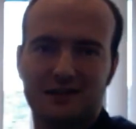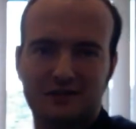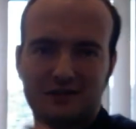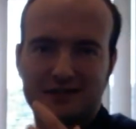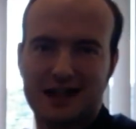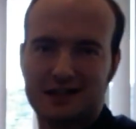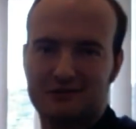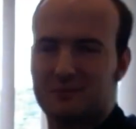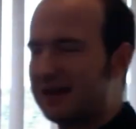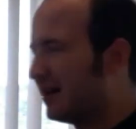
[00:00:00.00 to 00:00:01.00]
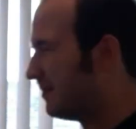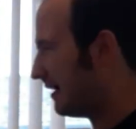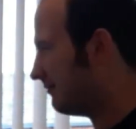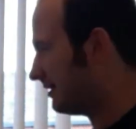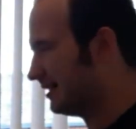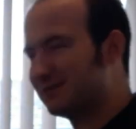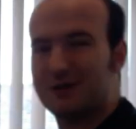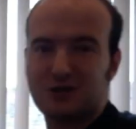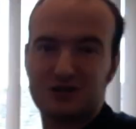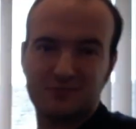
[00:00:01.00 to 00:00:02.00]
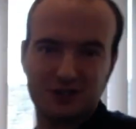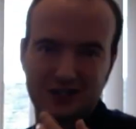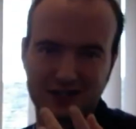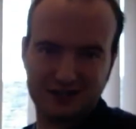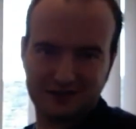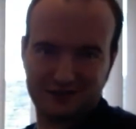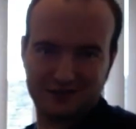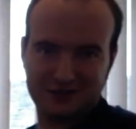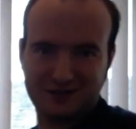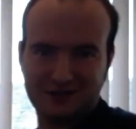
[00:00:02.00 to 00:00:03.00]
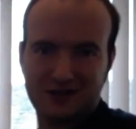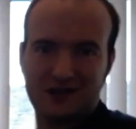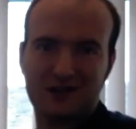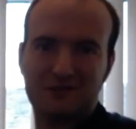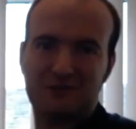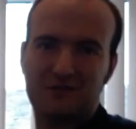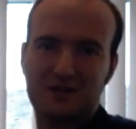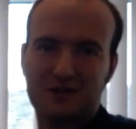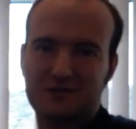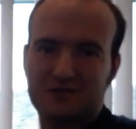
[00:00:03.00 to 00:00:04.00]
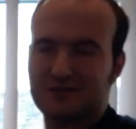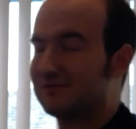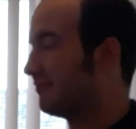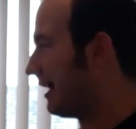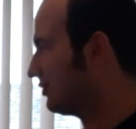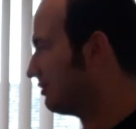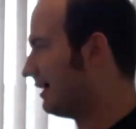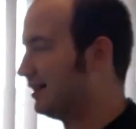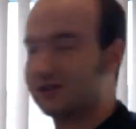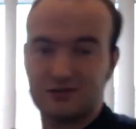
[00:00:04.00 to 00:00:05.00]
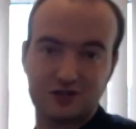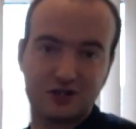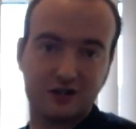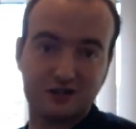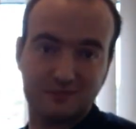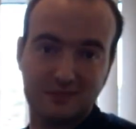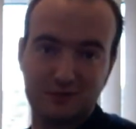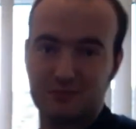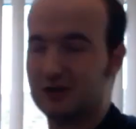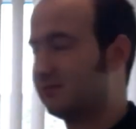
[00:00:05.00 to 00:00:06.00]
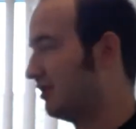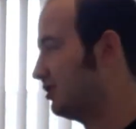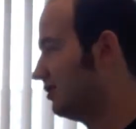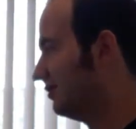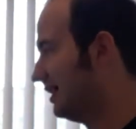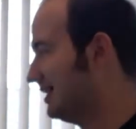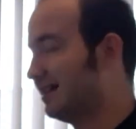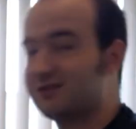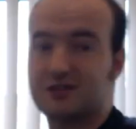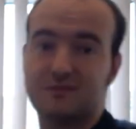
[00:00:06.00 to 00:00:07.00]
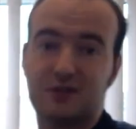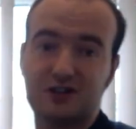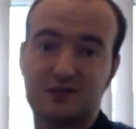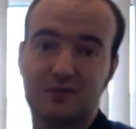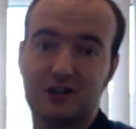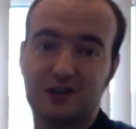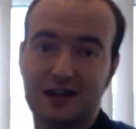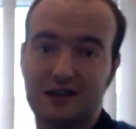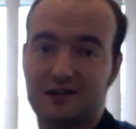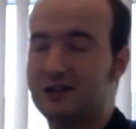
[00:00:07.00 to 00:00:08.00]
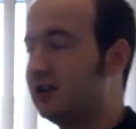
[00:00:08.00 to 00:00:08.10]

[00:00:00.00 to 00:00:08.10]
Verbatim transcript: I'm going to tell you a bit about these washing machines and the reviews and I'll try and not show as much personal details as possible on it.